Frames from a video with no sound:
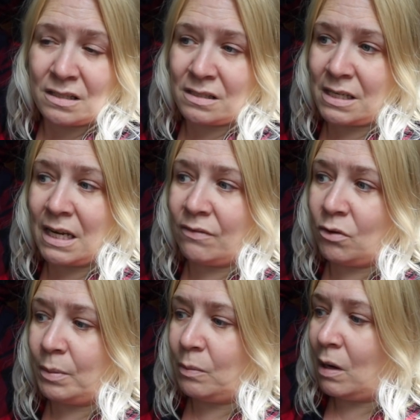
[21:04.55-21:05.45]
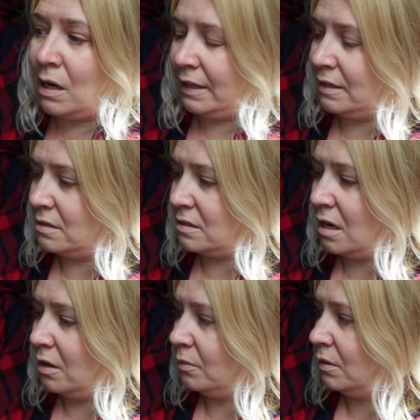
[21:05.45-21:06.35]
Stephen will be working,
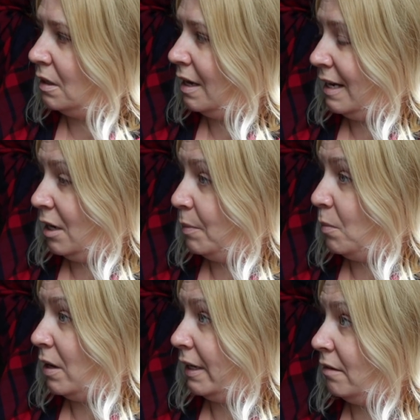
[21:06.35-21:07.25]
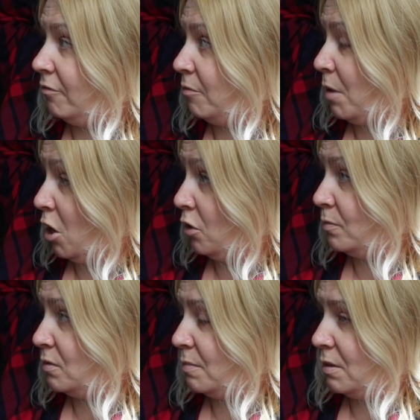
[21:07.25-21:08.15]
and he'll be working from
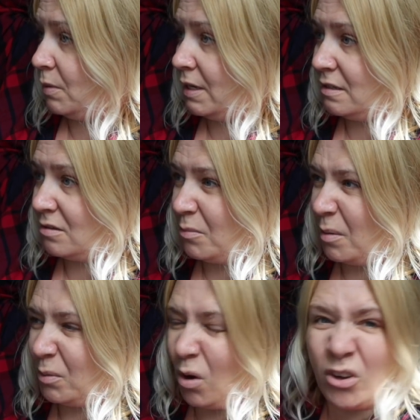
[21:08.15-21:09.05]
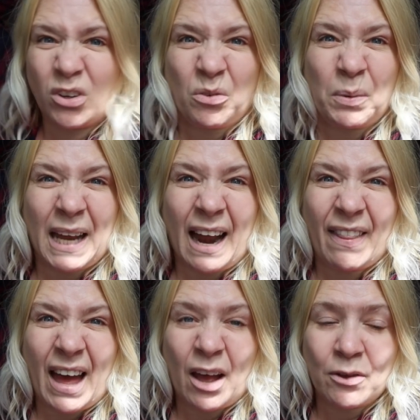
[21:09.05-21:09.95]
home some of the week, so it might be quite good if we get out of
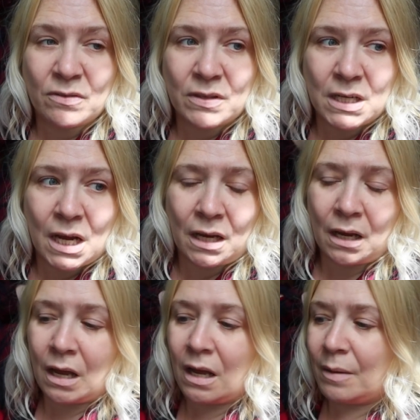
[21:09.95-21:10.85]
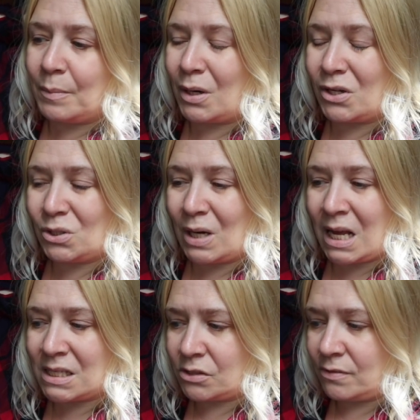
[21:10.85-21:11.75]
the house for the day. But I shall
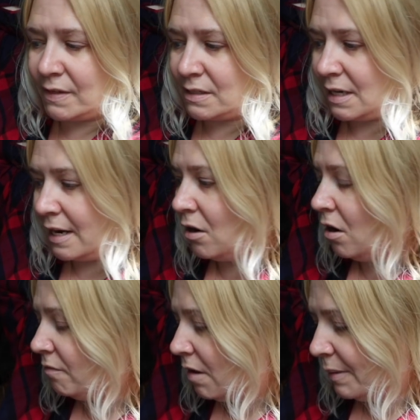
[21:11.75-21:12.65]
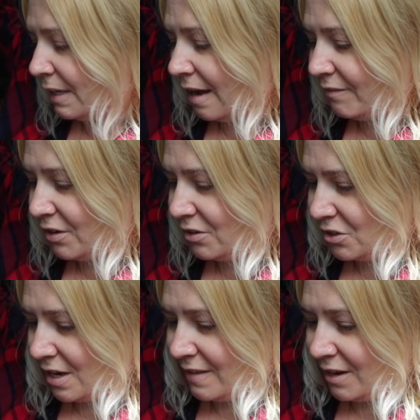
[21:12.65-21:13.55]
ask her and investigate. Right, I'm going to have
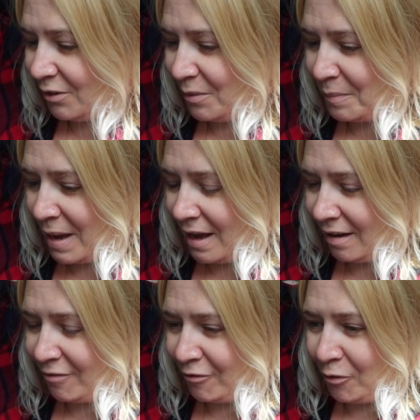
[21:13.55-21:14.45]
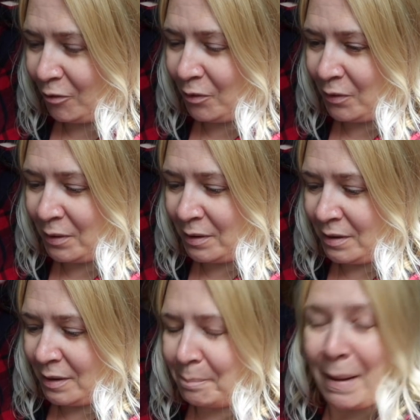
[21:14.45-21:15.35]
lunch, and then I'll come back for
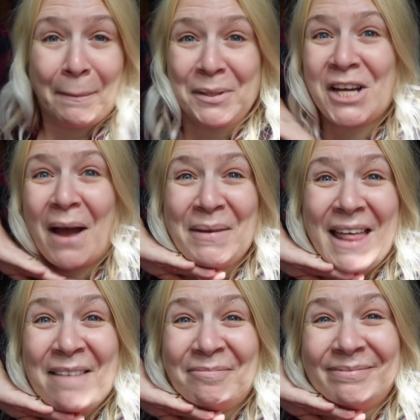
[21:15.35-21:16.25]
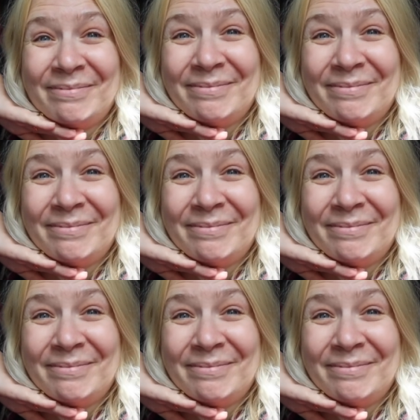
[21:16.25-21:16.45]
pamper chat with them.